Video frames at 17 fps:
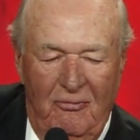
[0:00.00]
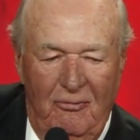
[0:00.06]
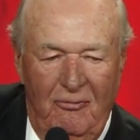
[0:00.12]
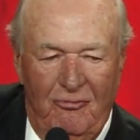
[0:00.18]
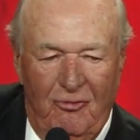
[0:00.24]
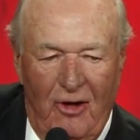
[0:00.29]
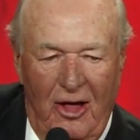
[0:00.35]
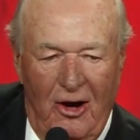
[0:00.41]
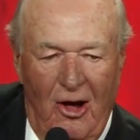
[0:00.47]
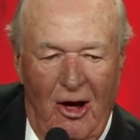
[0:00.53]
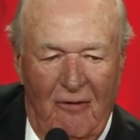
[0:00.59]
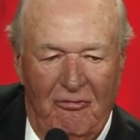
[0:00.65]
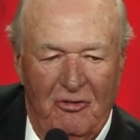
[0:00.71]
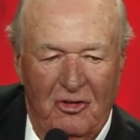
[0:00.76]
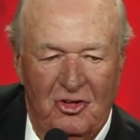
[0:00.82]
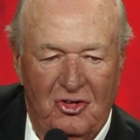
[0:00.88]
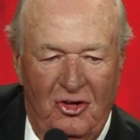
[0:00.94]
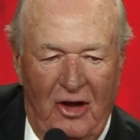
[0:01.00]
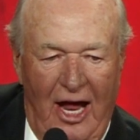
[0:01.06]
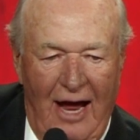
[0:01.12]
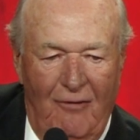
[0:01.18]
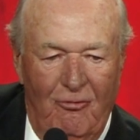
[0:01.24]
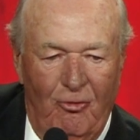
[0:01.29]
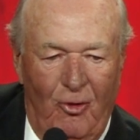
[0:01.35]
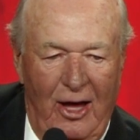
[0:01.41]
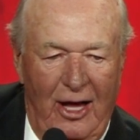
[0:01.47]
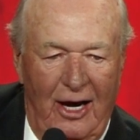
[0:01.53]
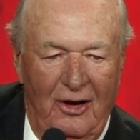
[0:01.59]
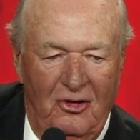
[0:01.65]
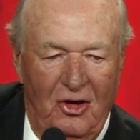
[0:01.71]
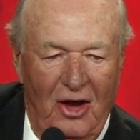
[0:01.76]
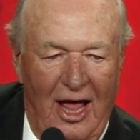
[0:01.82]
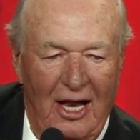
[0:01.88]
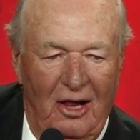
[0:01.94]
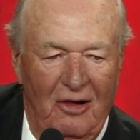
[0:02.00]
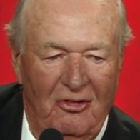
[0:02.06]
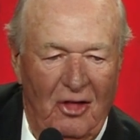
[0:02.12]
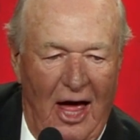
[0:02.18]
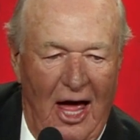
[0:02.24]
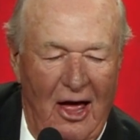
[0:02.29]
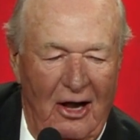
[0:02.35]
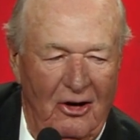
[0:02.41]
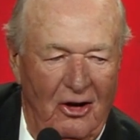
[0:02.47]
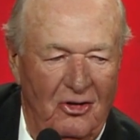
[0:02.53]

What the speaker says: front office staff ran a telethon